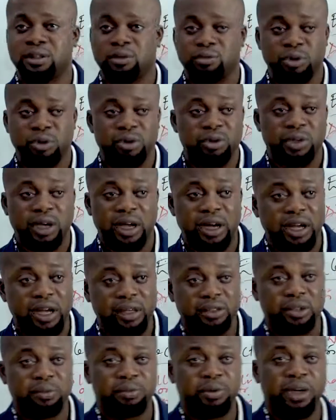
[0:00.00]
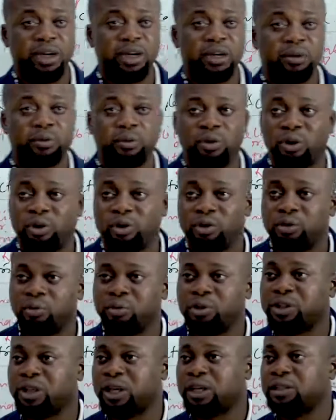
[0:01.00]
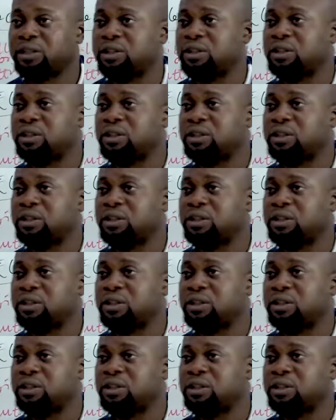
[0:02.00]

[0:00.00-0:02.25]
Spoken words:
When you carry out temporary work without